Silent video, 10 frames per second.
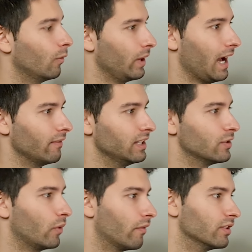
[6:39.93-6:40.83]
we have in
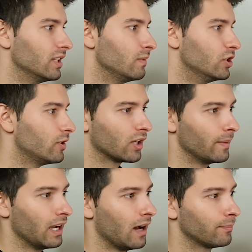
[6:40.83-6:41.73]
this reference image. So
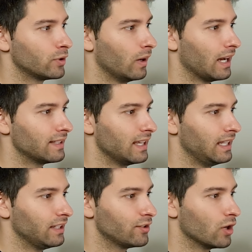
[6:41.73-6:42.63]
coming up to our
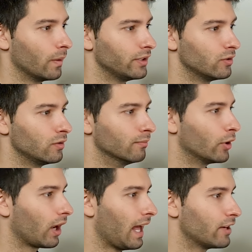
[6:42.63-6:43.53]
settings, going to
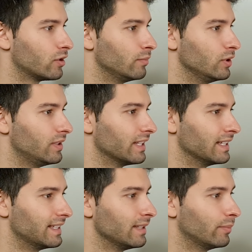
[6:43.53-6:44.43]
model attributes
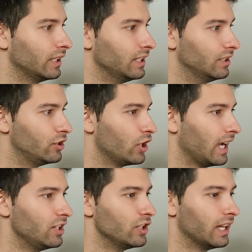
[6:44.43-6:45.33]
and simply
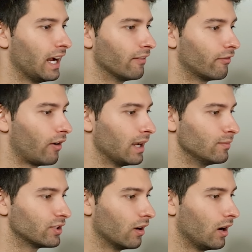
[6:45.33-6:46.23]
changing our
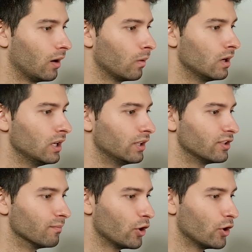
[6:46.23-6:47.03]
frame style to